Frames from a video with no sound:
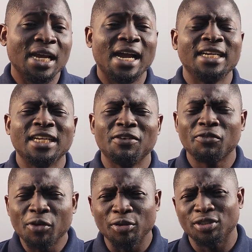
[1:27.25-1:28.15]
and then of
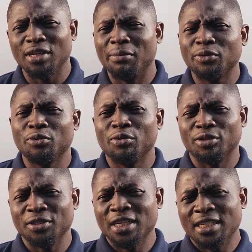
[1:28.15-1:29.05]
course you're able to
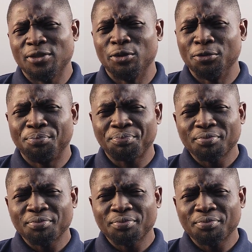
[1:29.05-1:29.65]
what to